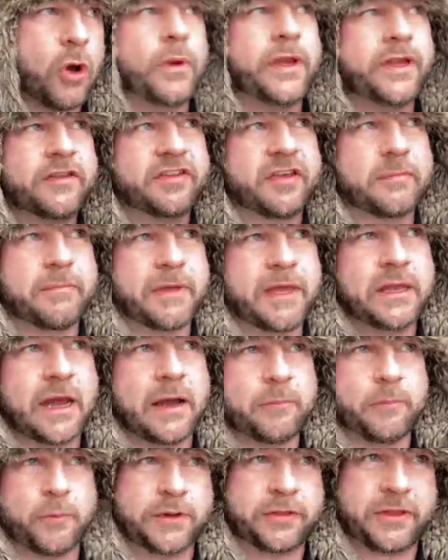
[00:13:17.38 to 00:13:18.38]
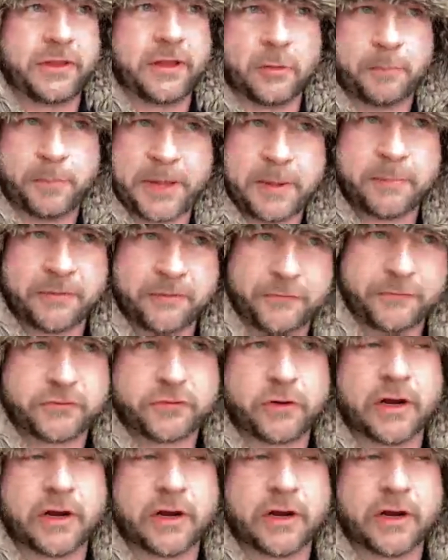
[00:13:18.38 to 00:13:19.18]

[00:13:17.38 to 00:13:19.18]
going to meet up with, you know, people,